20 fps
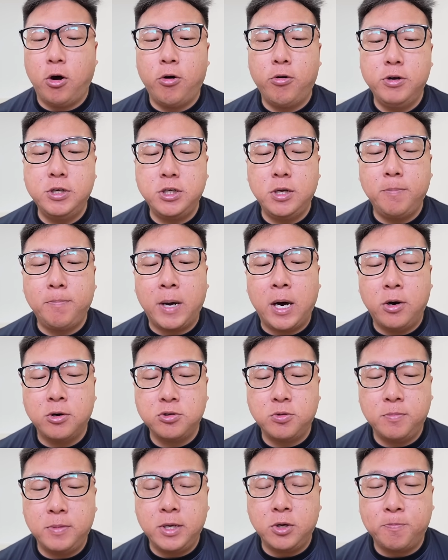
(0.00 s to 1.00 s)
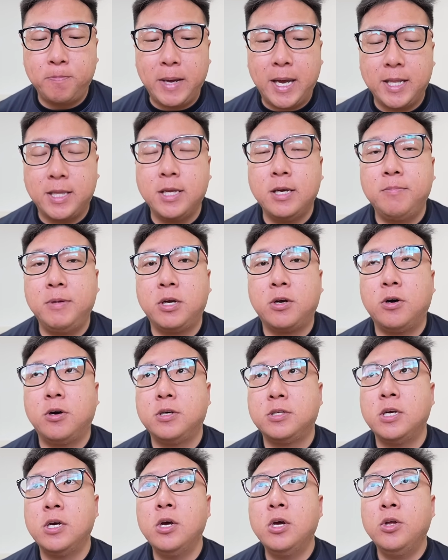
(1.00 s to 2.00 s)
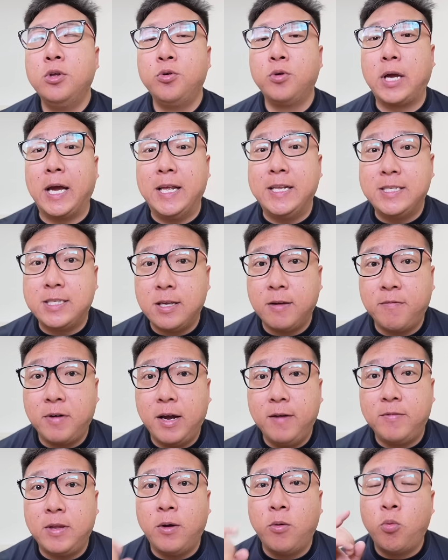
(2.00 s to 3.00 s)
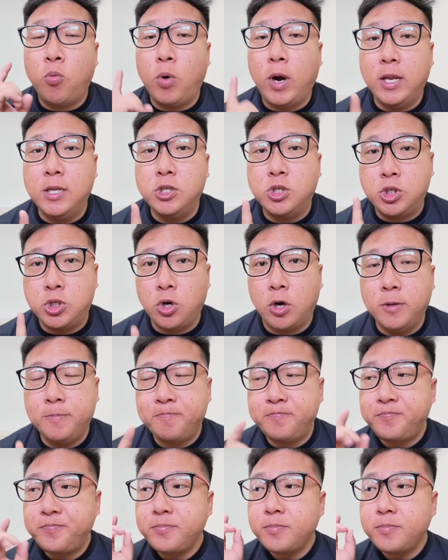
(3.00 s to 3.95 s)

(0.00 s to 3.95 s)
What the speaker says: Origin Pulse will be better because you can survive that one shot